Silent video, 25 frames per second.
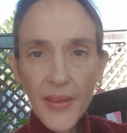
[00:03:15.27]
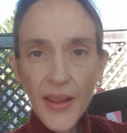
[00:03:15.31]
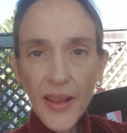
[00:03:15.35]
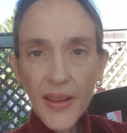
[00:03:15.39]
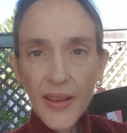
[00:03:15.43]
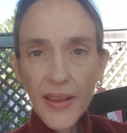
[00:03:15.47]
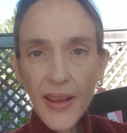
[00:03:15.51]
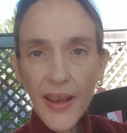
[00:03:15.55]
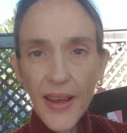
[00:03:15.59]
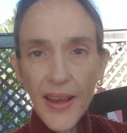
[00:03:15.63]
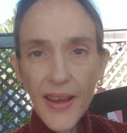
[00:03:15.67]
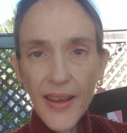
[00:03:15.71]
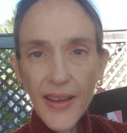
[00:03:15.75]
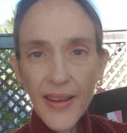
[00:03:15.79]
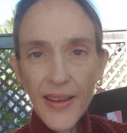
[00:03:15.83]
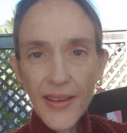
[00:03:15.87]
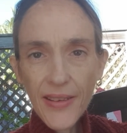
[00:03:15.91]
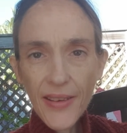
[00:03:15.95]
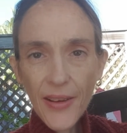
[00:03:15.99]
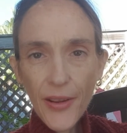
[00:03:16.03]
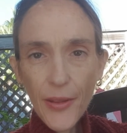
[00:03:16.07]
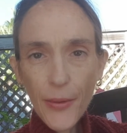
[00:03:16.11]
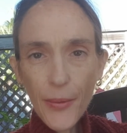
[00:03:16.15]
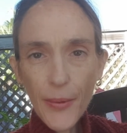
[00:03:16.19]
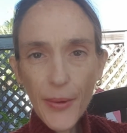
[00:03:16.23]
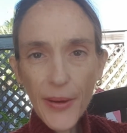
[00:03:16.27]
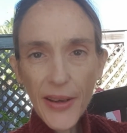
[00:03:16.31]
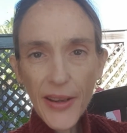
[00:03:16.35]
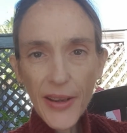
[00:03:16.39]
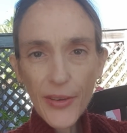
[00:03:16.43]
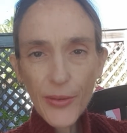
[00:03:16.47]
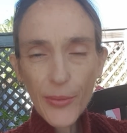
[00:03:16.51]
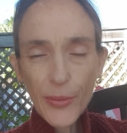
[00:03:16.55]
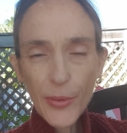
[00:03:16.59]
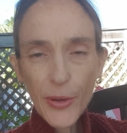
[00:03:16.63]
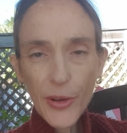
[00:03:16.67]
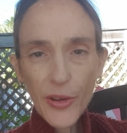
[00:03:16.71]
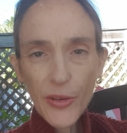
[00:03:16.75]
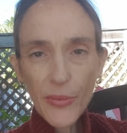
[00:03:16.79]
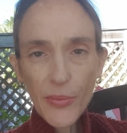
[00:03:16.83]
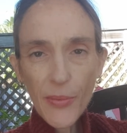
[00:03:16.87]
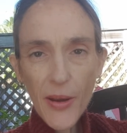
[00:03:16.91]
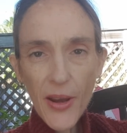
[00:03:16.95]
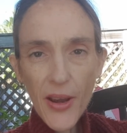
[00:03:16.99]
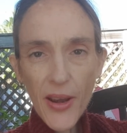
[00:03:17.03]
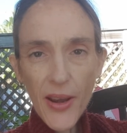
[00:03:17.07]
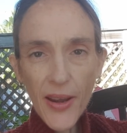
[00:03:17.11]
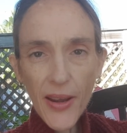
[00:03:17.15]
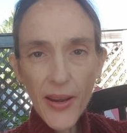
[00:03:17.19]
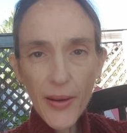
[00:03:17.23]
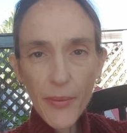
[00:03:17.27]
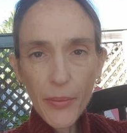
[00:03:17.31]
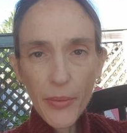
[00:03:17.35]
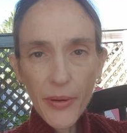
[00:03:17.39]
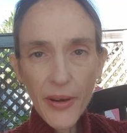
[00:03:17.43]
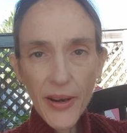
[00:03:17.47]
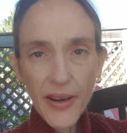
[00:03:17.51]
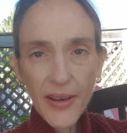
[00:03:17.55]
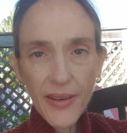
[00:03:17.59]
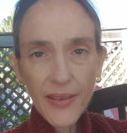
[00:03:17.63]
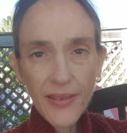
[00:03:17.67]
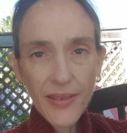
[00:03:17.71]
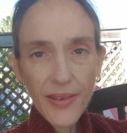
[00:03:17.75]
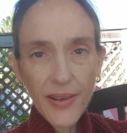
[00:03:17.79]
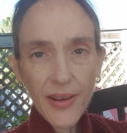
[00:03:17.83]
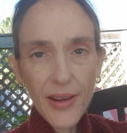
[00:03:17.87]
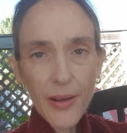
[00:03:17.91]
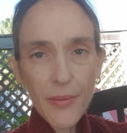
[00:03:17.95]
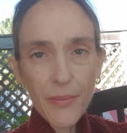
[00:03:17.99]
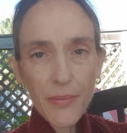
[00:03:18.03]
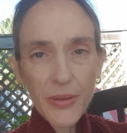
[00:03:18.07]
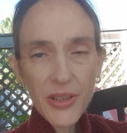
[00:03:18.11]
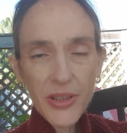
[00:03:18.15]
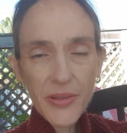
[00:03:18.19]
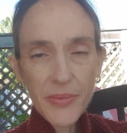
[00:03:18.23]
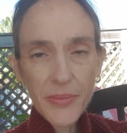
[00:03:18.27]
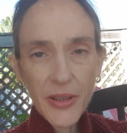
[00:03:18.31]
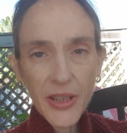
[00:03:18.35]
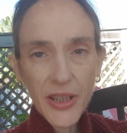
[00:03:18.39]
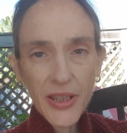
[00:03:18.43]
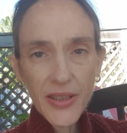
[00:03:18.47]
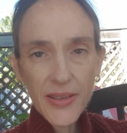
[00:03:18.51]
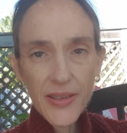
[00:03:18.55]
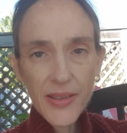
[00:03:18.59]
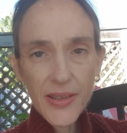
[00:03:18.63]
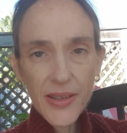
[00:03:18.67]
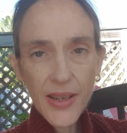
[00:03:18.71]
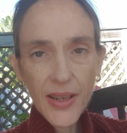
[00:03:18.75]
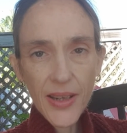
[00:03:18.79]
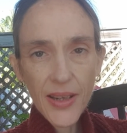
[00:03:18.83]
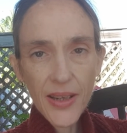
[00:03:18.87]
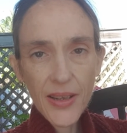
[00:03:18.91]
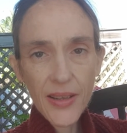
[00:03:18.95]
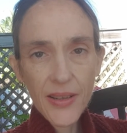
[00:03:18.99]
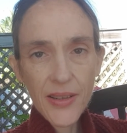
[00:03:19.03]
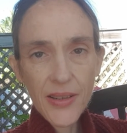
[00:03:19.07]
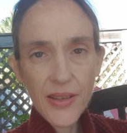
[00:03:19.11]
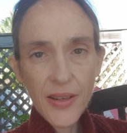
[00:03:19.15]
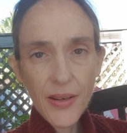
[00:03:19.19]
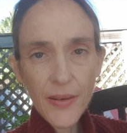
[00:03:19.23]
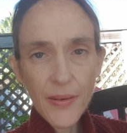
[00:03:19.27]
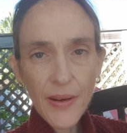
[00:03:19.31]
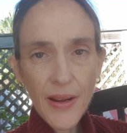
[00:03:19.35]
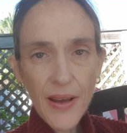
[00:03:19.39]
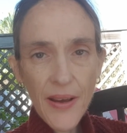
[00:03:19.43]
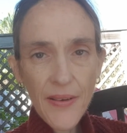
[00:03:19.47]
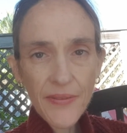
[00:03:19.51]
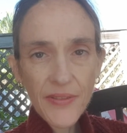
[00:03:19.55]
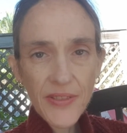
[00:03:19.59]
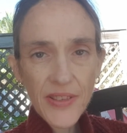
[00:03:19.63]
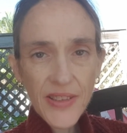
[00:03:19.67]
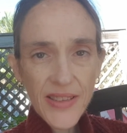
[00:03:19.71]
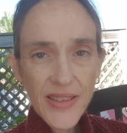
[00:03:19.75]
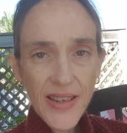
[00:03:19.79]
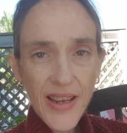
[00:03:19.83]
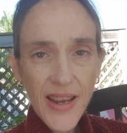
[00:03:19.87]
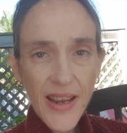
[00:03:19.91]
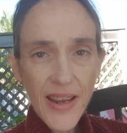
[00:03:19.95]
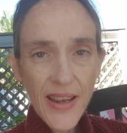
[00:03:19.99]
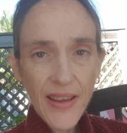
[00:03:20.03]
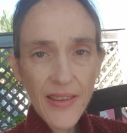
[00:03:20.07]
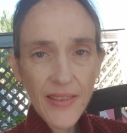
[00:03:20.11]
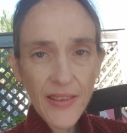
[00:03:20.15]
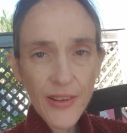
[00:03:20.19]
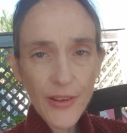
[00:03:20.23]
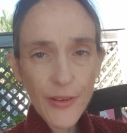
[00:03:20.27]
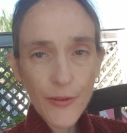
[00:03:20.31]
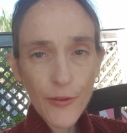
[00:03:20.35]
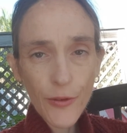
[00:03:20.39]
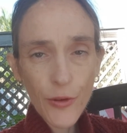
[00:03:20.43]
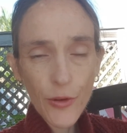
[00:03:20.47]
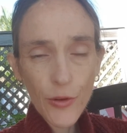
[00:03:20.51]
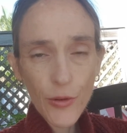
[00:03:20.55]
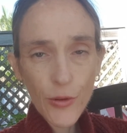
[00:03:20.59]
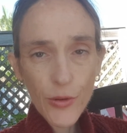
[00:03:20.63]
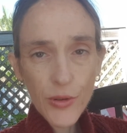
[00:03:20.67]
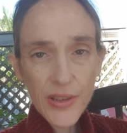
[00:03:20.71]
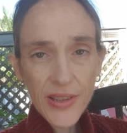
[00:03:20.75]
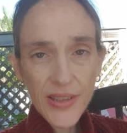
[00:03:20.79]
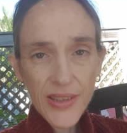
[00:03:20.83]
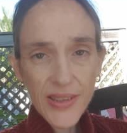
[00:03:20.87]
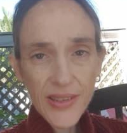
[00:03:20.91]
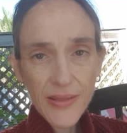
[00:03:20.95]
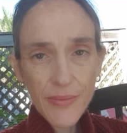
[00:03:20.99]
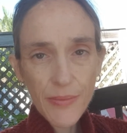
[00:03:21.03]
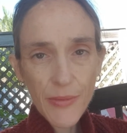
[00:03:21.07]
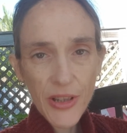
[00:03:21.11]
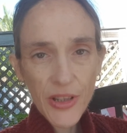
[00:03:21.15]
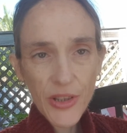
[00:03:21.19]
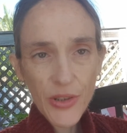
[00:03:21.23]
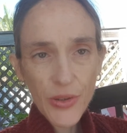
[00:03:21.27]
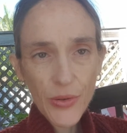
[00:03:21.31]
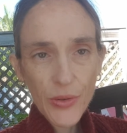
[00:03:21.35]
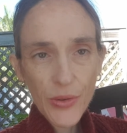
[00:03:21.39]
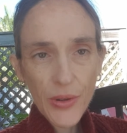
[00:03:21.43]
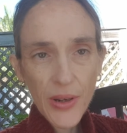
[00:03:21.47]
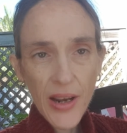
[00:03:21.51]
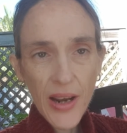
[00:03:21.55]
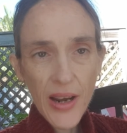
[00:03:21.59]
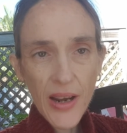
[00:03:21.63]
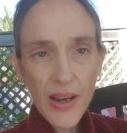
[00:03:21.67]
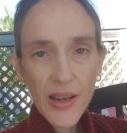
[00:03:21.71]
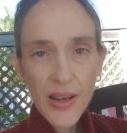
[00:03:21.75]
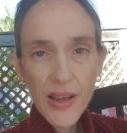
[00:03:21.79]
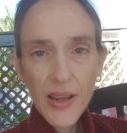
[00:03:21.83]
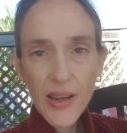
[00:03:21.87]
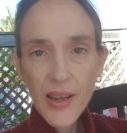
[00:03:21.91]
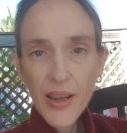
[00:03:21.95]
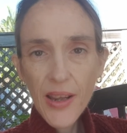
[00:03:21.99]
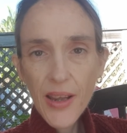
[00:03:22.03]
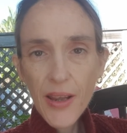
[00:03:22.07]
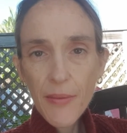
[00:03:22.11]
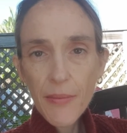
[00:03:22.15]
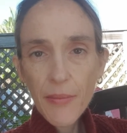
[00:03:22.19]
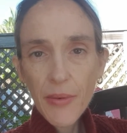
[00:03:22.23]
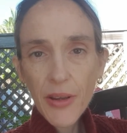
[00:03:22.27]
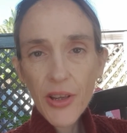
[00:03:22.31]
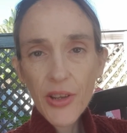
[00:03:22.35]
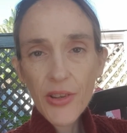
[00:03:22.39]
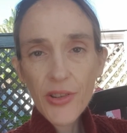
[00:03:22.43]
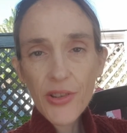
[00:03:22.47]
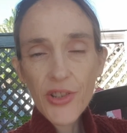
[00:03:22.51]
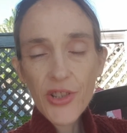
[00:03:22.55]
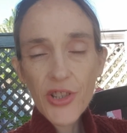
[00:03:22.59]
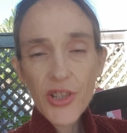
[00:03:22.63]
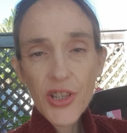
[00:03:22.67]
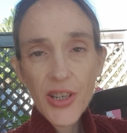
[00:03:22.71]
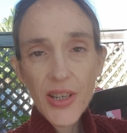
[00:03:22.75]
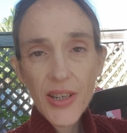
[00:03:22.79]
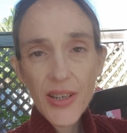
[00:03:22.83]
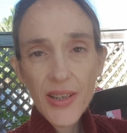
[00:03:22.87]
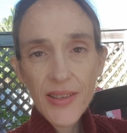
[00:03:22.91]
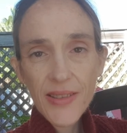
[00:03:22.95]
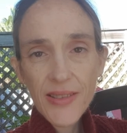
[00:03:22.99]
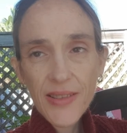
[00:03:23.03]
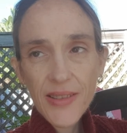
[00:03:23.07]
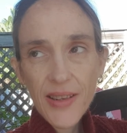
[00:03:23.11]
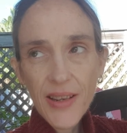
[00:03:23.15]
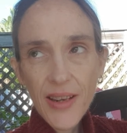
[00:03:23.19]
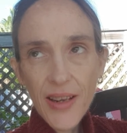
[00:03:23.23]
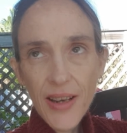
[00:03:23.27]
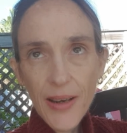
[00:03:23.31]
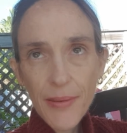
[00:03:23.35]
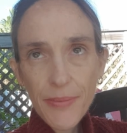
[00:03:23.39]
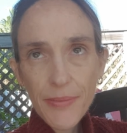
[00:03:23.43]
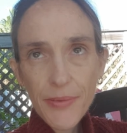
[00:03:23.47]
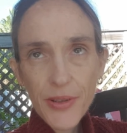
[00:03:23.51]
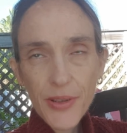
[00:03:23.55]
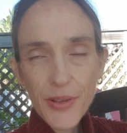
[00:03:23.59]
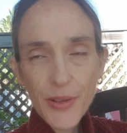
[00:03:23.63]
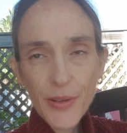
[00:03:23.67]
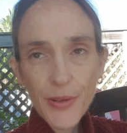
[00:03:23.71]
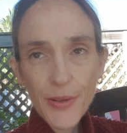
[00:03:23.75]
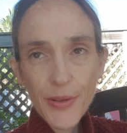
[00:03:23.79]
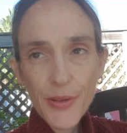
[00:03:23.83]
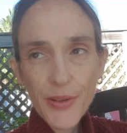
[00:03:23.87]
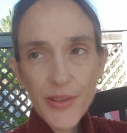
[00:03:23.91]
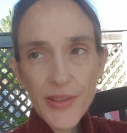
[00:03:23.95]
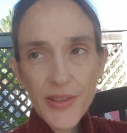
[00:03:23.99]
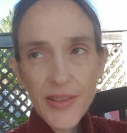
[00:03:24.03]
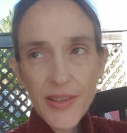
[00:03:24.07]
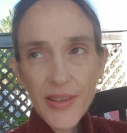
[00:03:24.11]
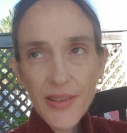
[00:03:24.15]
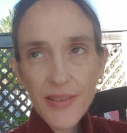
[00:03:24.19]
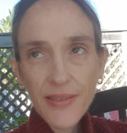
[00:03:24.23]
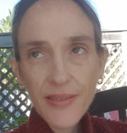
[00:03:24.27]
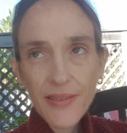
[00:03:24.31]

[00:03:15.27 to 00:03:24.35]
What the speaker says: Okay, another one is, what is my proudest accomplishment? And I would have to say that of course it's my daughter, because she is an absolute